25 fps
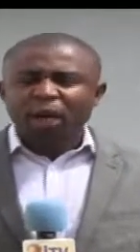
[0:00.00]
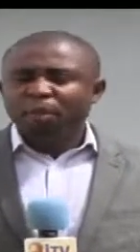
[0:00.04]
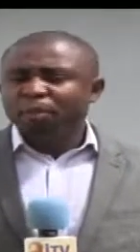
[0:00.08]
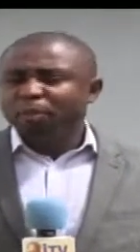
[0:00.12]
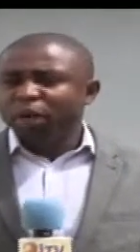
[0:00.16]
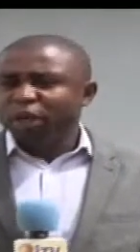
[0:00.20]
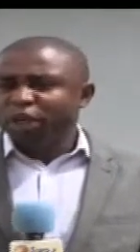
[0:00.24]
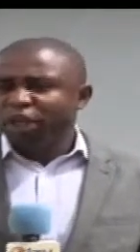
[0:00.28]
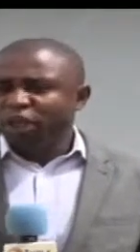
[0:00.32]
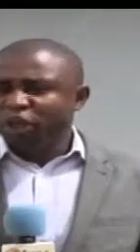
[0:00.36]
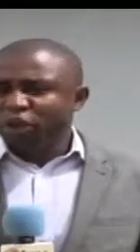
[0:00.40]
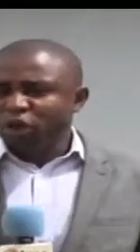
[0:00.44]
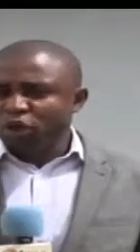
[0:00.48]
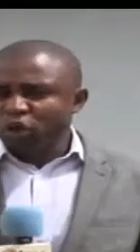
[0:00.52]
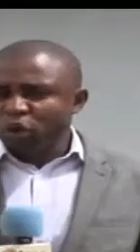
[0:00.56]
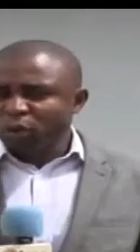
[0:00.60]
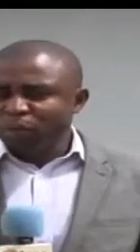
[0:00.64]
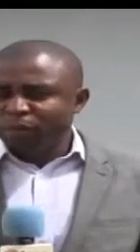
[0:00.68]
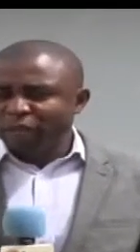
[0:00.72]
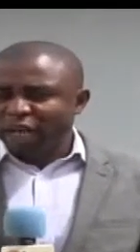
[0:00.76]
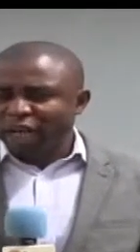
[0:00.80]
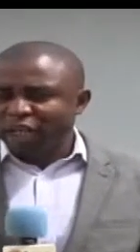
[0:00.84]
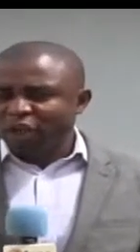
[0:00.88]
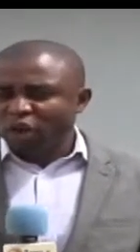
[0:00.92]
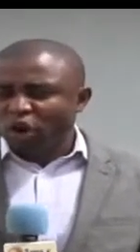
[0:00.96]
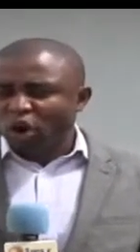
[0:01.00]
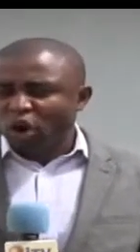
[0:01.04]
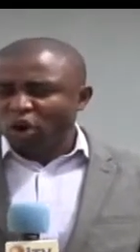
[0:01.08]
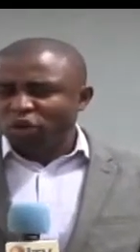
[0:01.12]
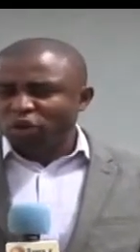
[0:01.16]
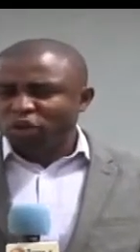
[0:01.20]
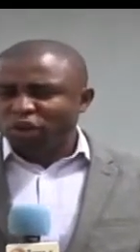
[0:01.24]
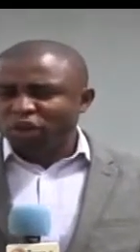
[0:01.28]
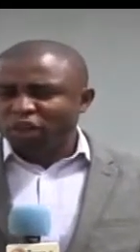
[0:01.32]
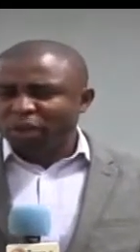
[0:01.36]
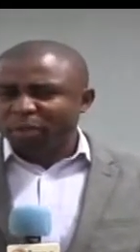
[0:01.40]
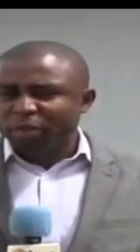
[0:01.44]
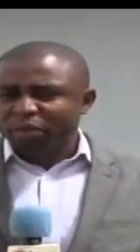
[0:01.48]
But the group that called
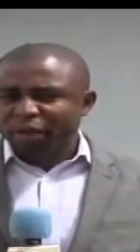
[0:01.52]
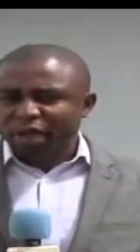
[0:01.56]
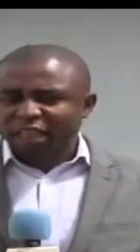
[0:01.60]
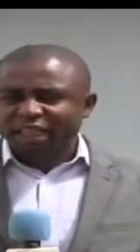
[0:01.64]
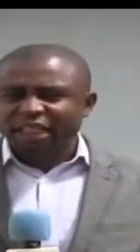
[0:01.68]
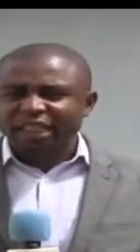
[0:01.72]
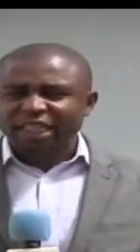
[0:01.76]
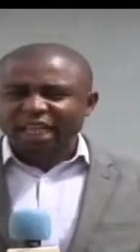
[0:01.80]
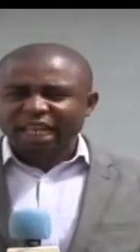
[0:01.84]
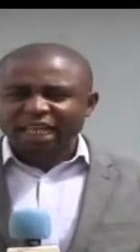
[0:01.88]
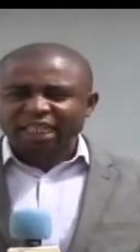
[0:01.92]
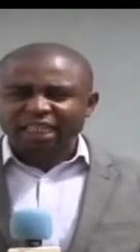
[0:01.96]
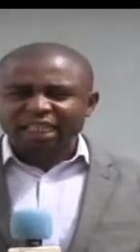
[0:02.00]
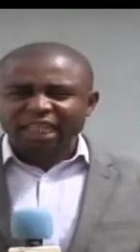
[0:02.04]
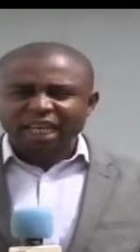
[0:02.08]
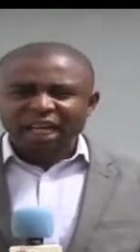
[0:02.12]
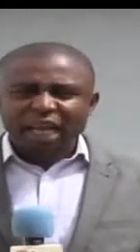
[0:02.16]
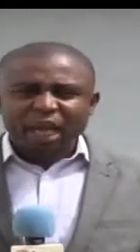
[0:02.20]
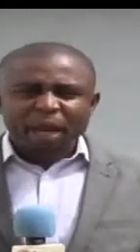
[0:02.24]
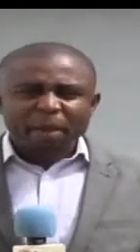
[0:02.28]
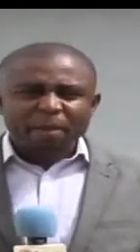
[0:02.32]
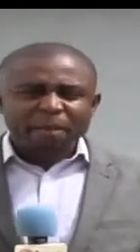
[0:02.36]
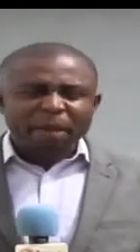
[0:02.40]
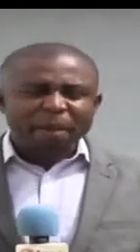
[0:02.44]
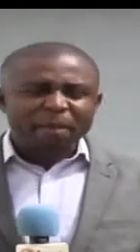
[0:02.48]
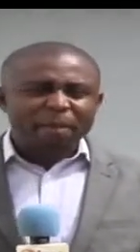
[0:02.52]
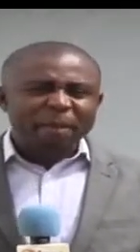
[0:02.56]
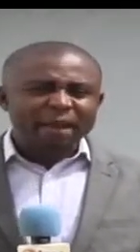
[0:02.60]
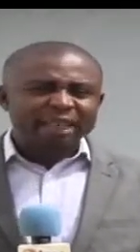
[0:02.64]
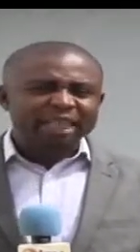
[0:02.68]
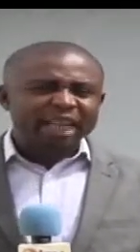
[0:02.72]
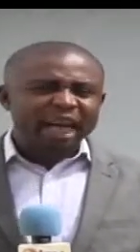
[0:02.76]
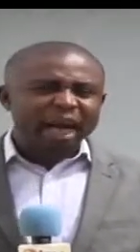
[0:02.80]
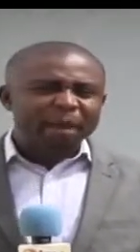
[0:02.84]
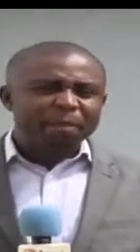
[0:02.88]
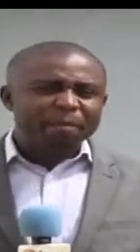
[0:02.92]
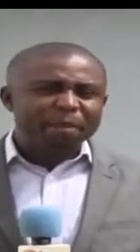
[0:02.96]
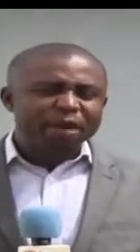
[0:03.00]
on the president may
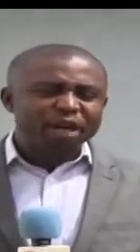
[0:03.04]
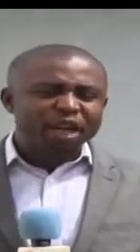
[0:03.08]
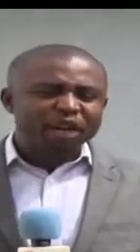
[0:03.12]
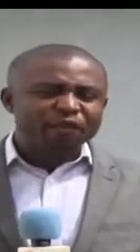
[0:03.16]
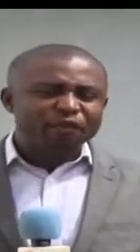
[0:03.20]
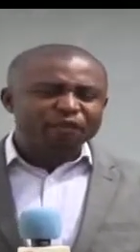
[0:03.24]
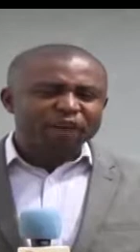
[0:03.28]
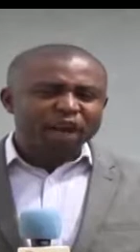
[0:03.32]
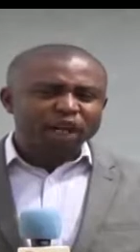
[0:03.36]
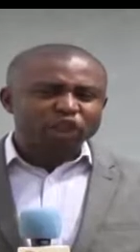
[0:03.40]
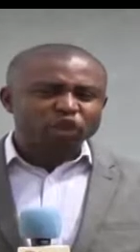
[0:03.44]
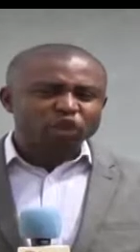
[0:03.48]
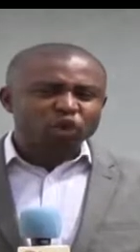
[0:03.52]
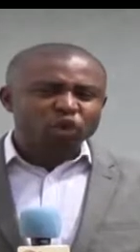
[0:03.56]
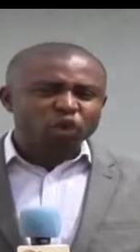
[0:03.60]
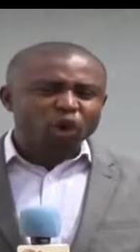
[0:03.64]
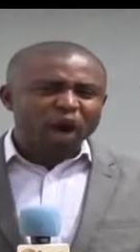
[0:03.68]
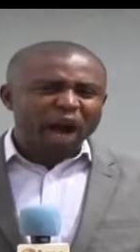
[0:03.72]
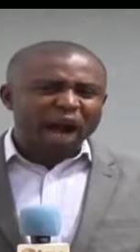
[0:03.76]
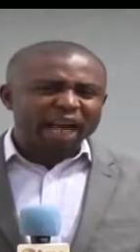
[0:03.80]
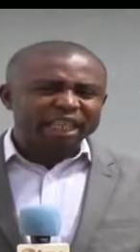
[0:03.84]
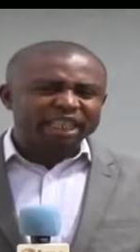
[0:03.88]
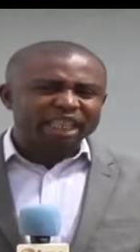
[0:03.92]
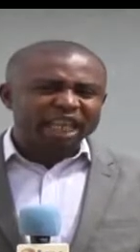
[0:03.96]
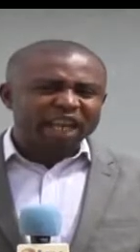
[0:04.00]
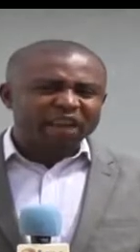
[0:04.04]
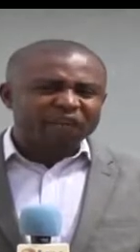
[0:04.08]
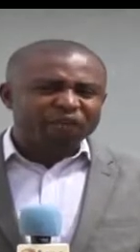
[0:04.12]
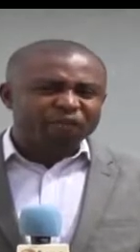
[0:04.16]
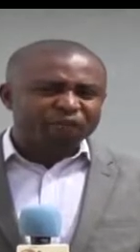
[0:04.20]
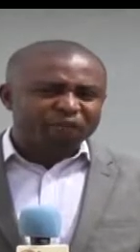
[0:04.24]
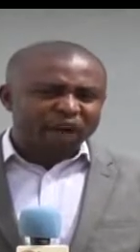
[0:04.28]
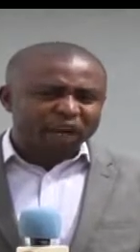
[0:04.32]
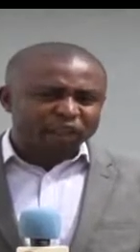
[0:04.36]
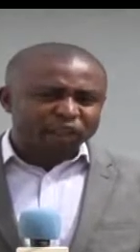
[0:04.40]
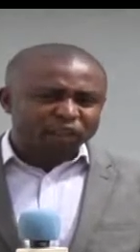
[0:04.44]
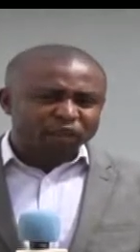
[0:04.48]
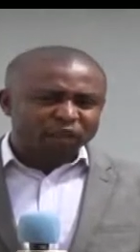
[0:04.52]
better be referred to as a
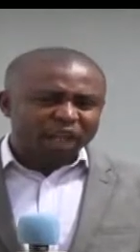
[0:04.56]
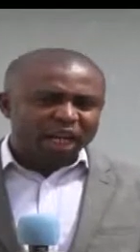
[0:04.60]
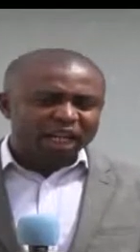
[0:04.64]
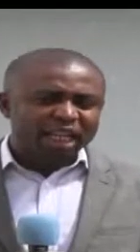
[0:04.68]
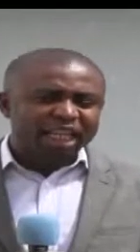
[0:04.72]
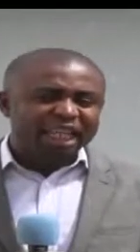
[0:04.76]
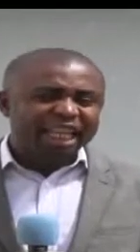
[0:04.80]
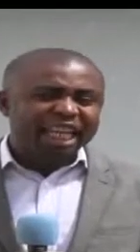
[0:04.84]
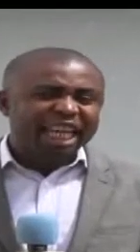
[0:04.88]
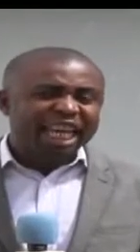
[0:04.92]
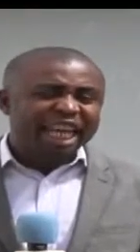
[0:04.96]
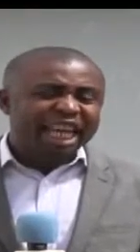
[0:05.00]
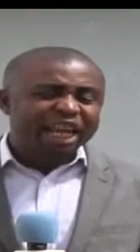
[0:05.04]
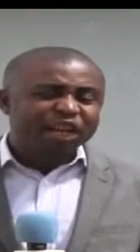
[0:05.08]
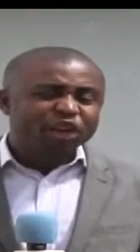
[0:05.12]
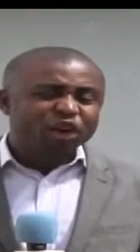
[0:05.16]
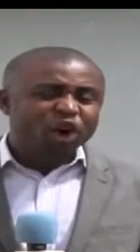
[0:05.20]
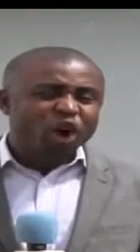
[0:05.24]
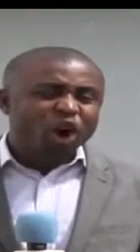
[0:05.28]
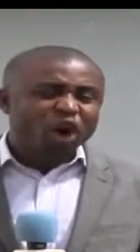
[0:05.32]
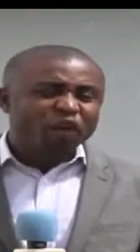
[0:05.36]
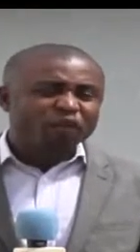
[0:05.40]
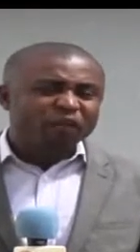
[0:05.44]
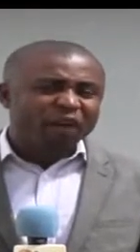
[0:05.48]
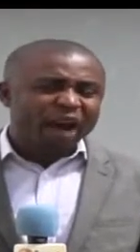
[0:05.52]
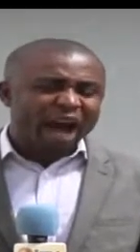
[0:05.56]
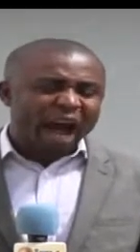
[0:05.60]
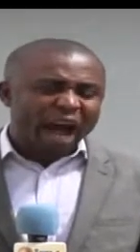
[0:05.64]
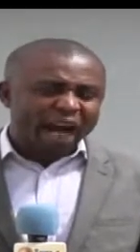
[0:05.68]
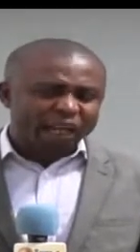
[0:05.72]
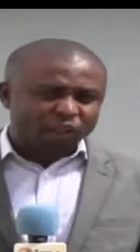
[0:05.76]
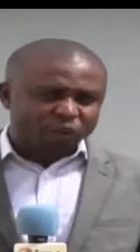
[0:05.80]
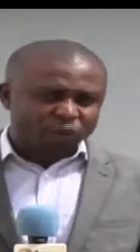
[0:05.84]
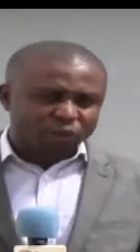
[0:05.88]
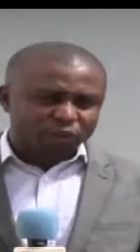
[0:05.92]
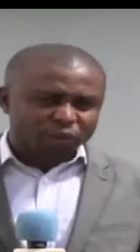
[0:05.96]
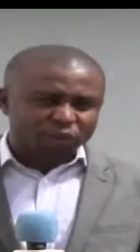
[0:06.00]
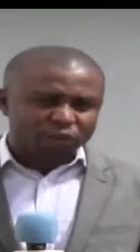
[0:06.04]
factional guild of
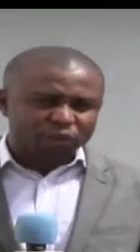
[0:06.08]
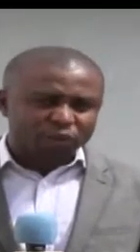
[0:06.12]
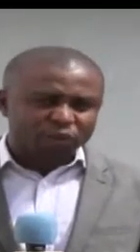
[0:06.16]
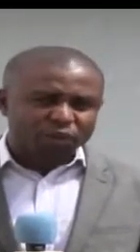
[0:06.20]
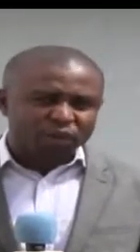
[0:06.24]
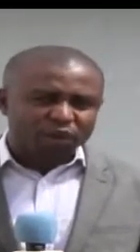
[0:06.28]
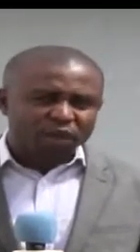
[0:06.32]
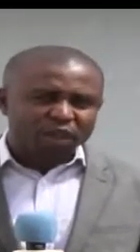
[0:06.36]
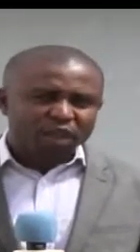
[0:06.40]
actors.